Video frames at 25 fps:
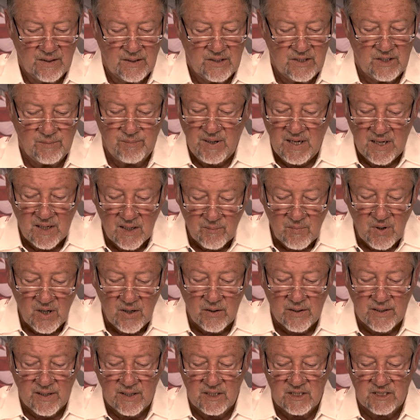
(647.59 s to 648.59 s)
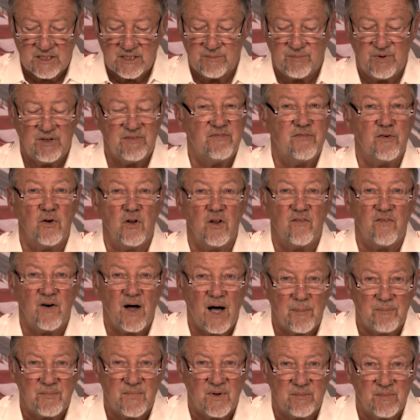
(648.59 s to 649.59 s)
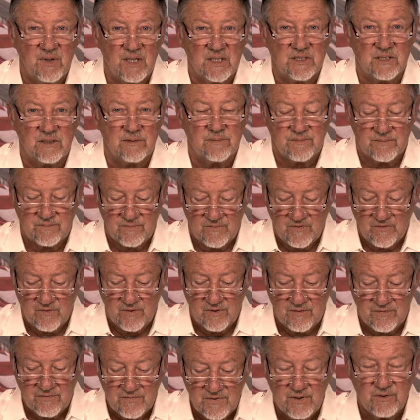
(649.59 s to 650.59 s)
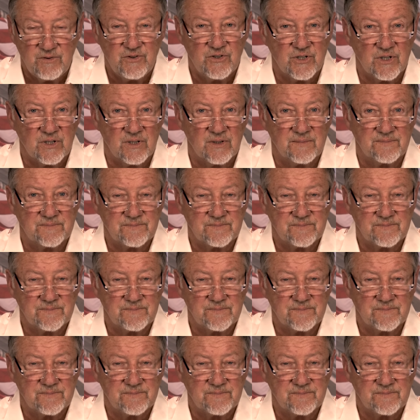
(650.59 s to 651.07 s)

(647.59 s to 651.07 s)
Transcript: To be an American is to be full of optimism for the future.